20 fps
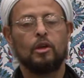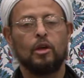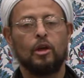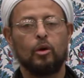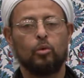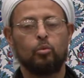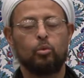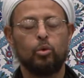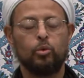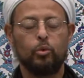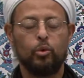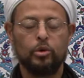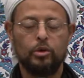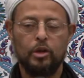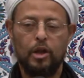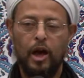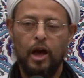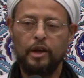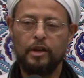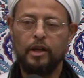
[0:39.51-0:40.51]
And we would
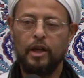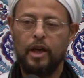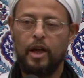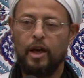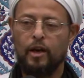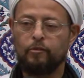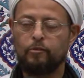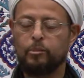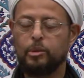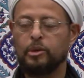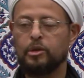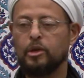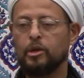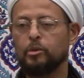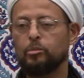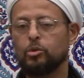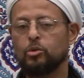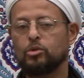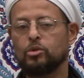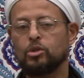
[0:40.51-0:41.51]
not have been
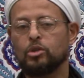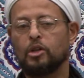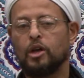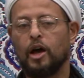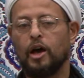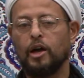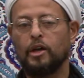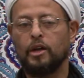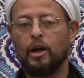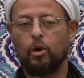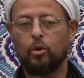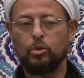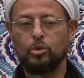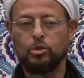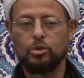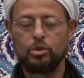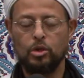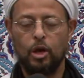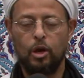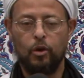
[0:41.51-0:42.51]
able to guide
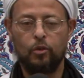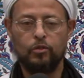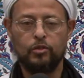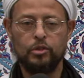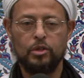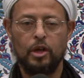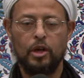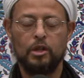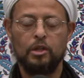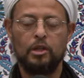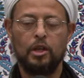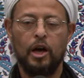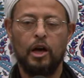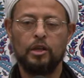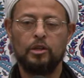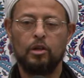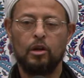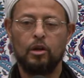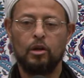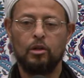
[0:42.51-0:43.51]
ourselves had
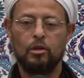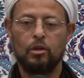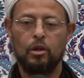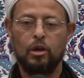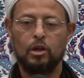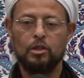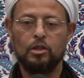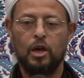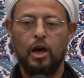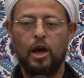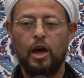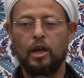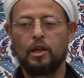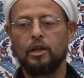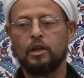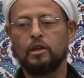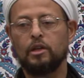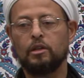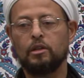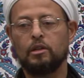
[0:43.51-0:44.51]
not Allah
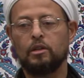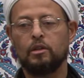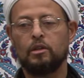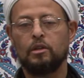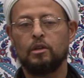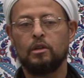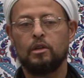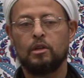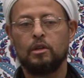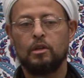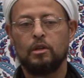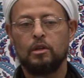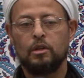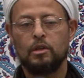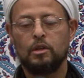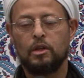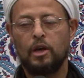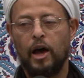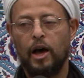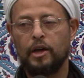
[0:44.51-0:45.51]
Ta'ala
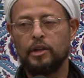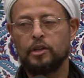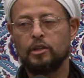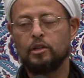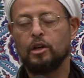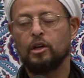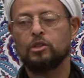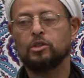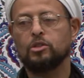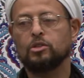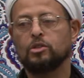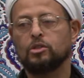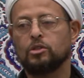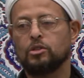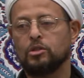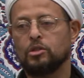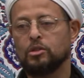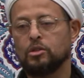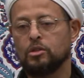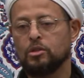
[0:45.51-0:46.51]
guided us,
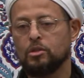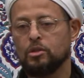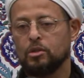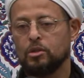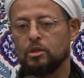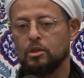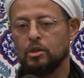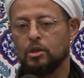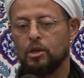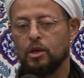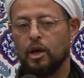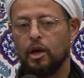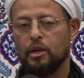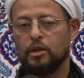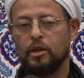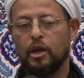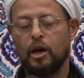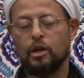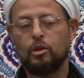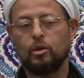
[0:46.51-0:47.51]
had
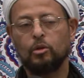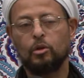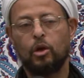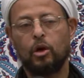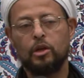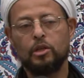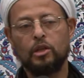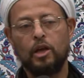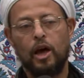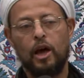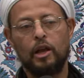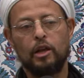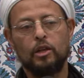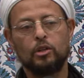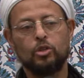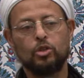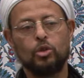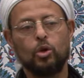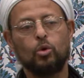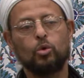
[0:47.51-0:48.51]
not Allah Ta'ala
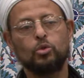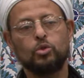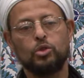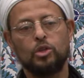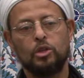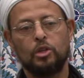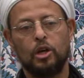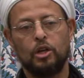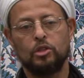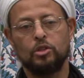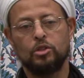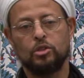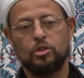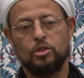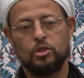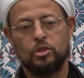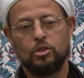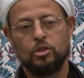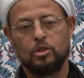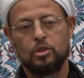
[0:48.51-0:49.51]
chosen us.